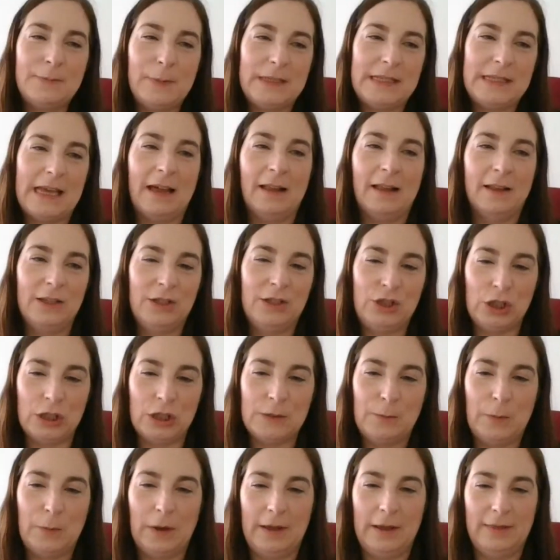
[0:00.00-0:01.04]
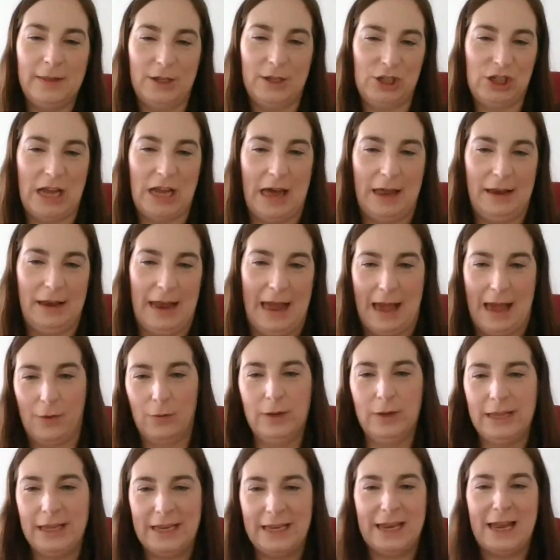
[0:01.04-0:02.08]
Miss Patel has just put in the chat
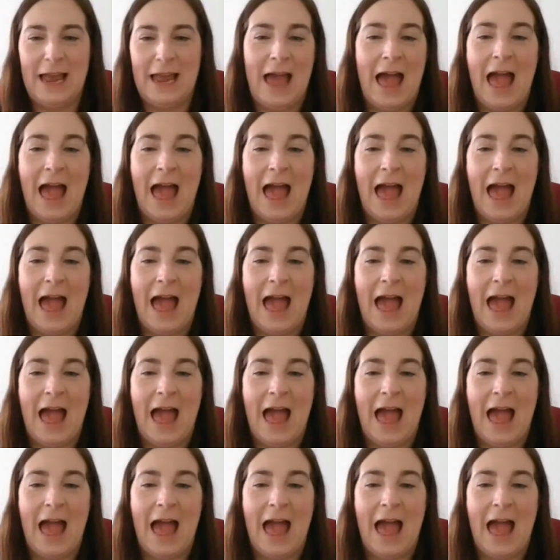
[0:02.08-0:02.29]
now,